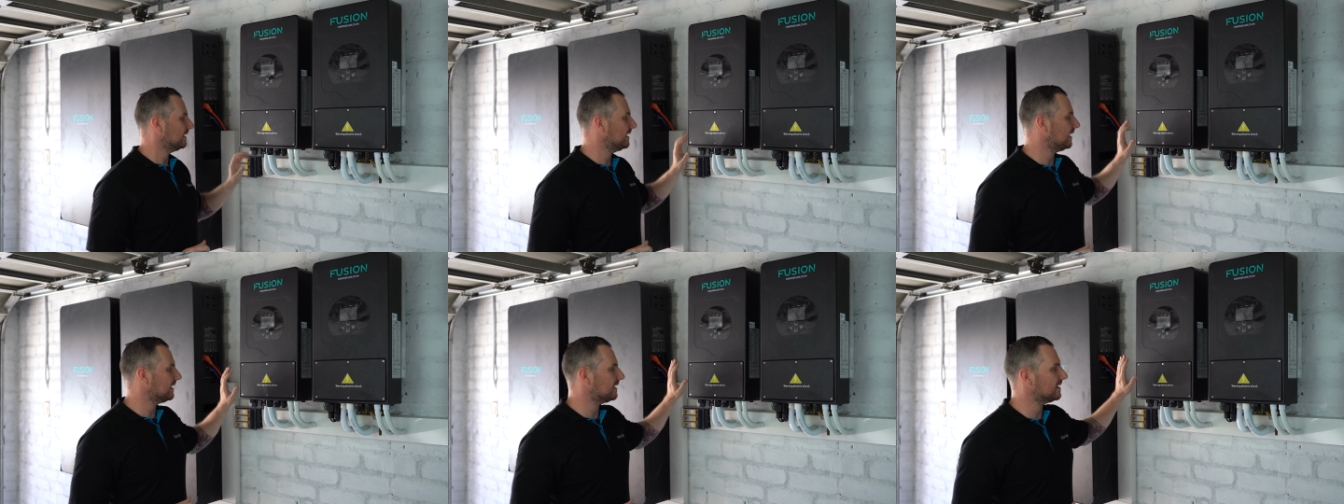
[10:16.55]

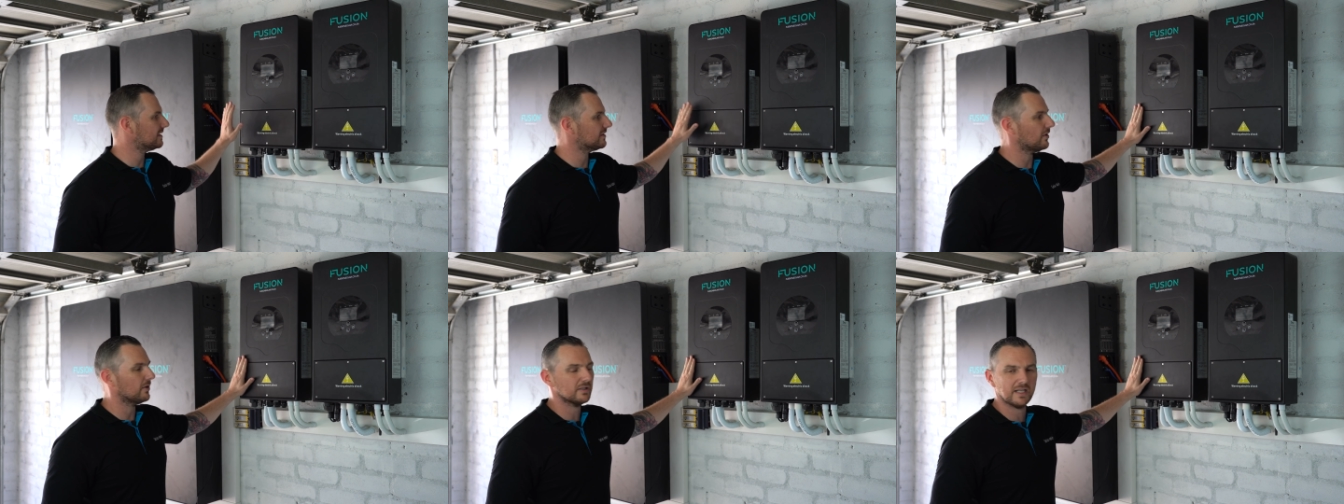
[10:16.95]
get
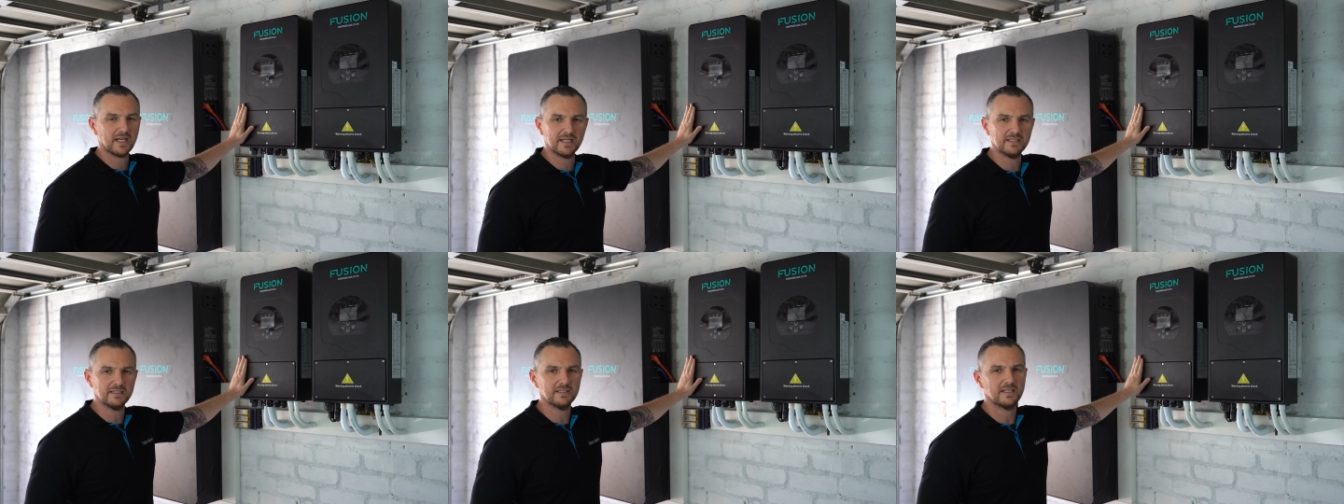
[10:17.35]
this
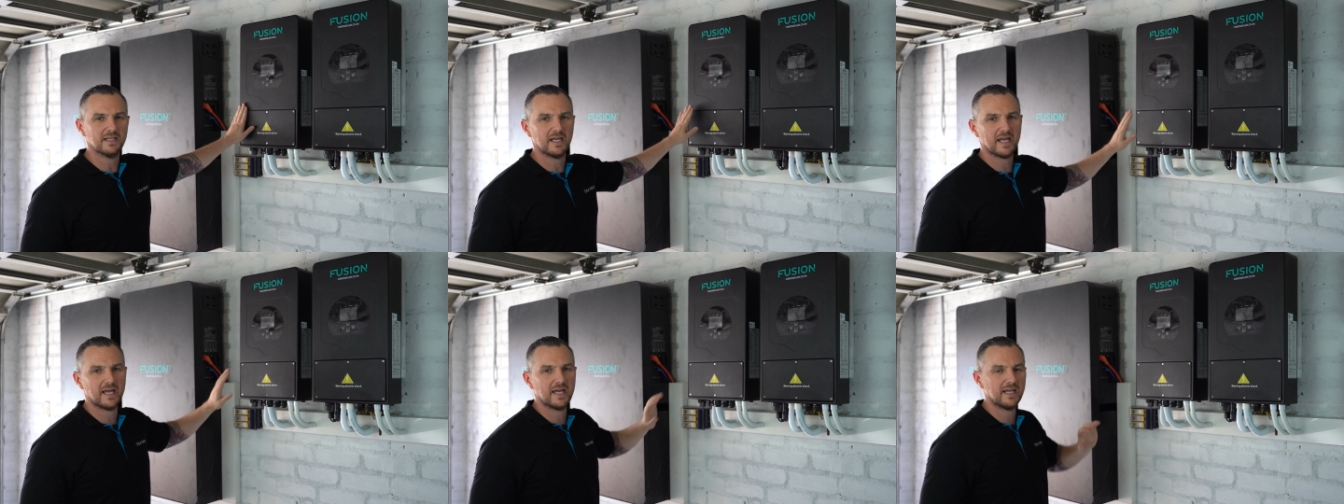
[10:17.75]
online,
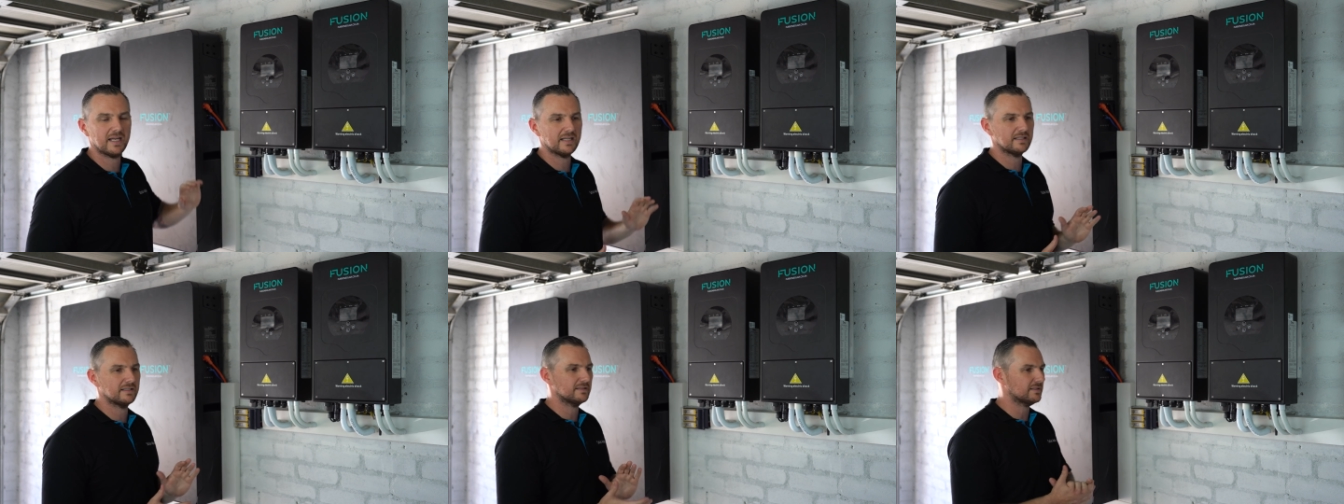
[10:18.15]

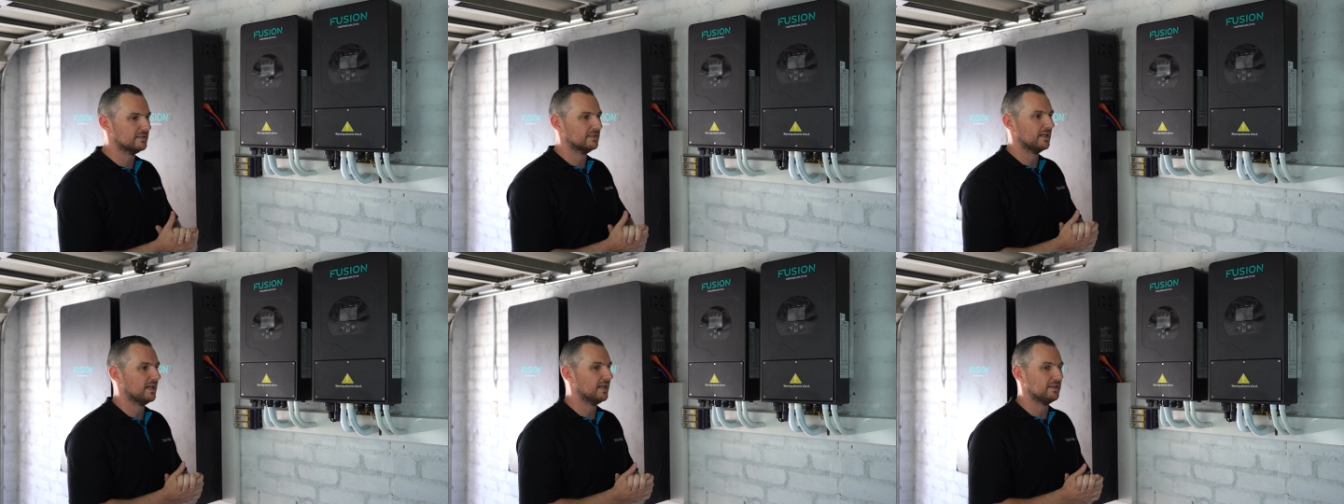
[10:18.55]
and
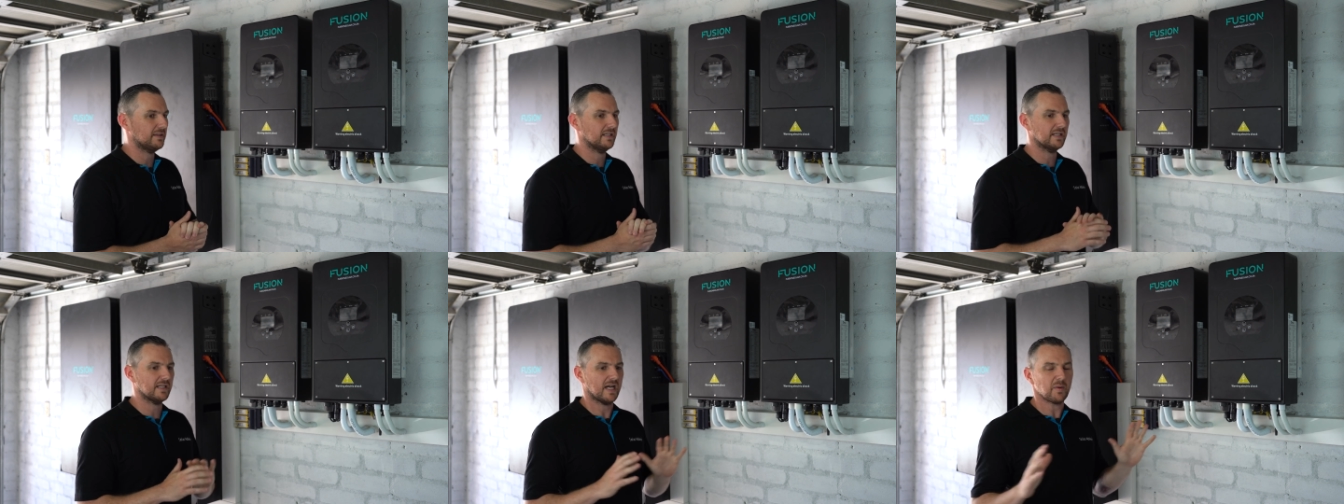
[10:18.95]
I
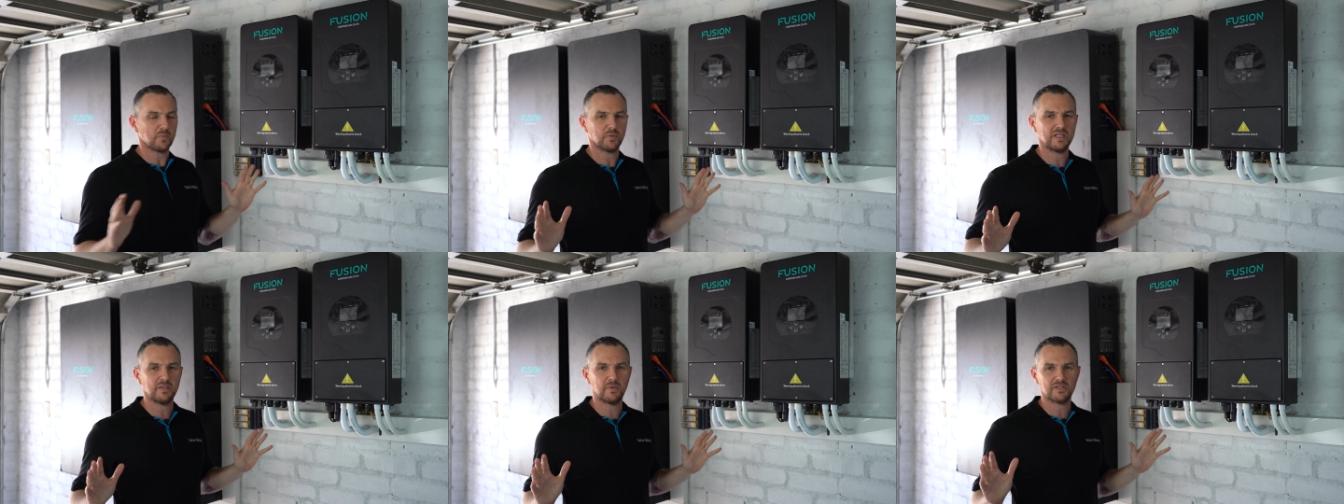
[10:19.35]
think I'm
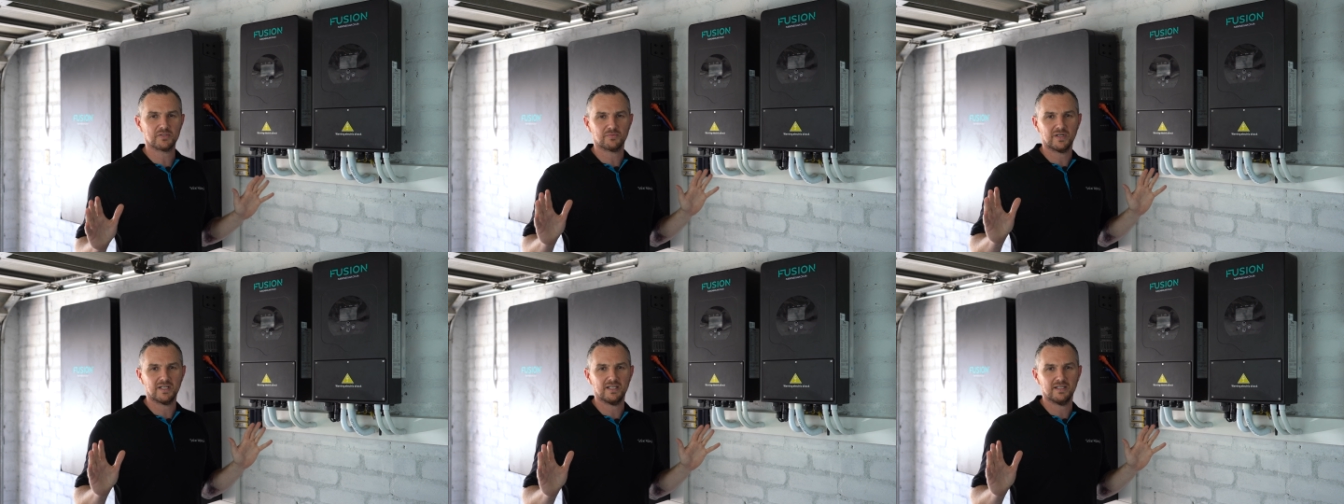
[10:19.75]
pretty
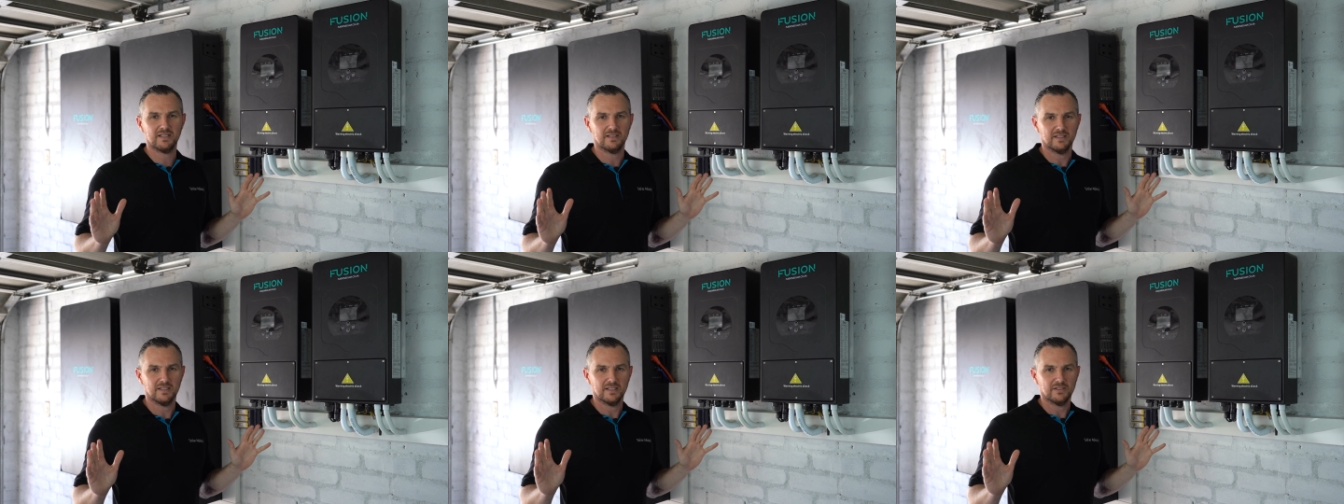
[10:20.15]
much
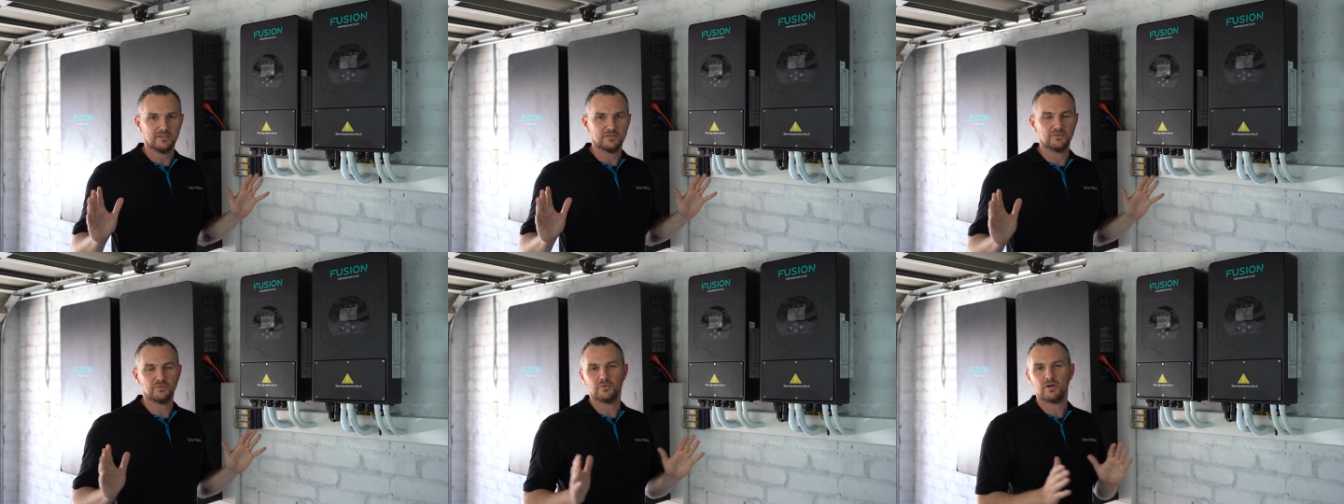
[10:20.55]
ready
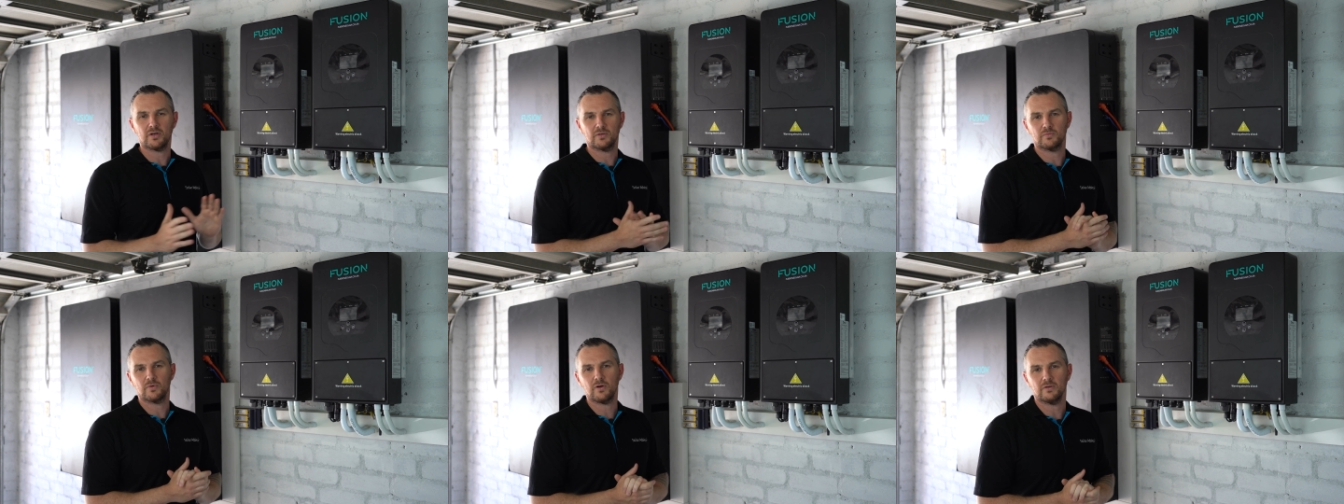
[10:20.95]
to
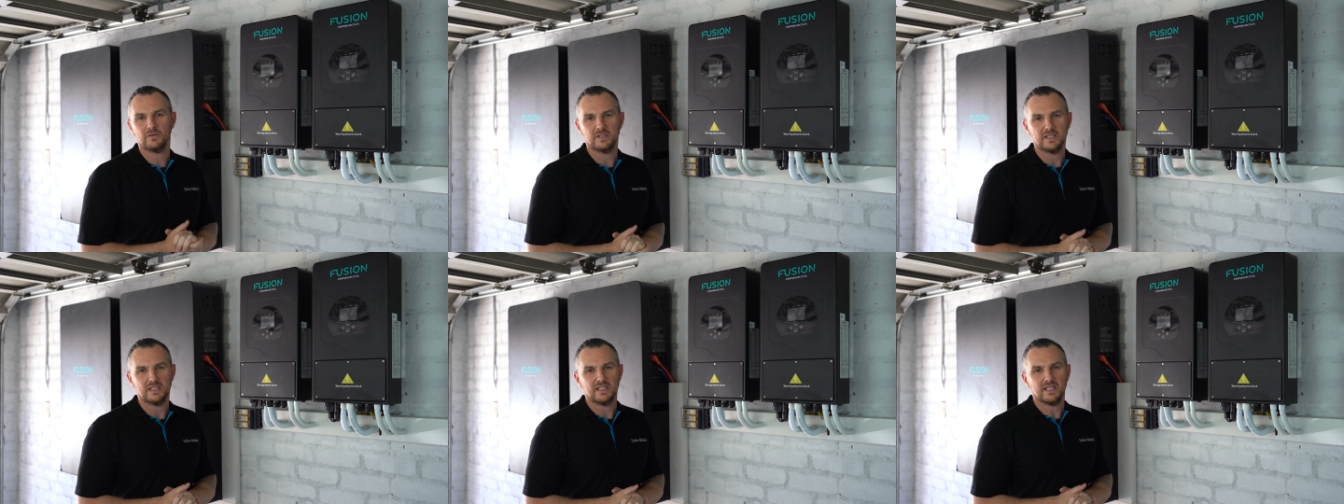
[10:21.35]
rock and
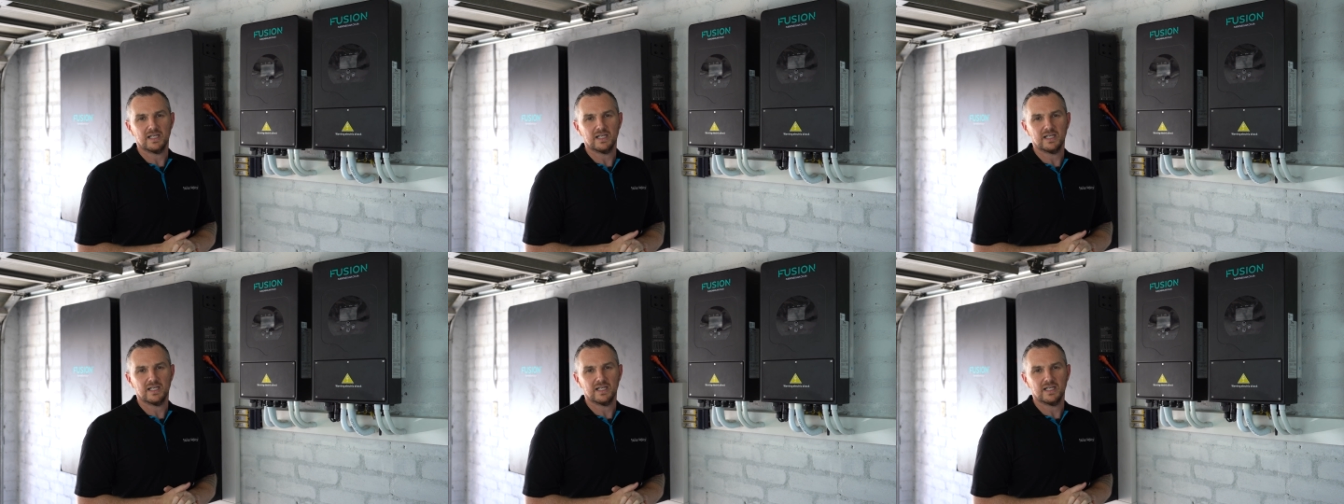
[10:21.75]
roll.